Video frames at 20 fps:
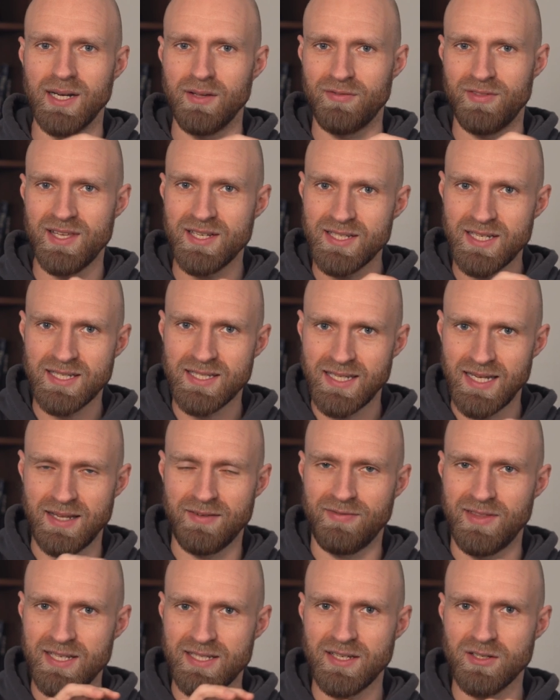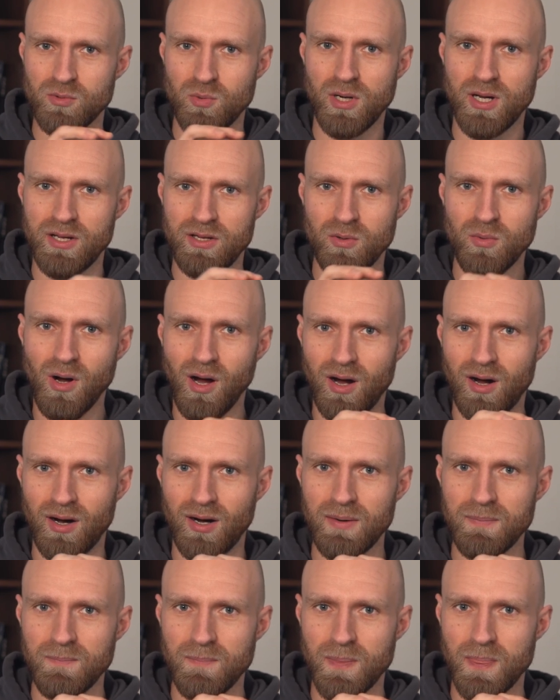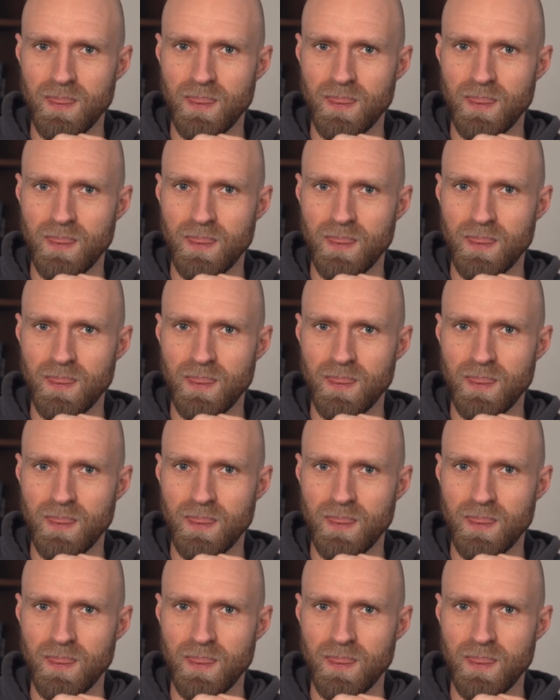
If this is where you are,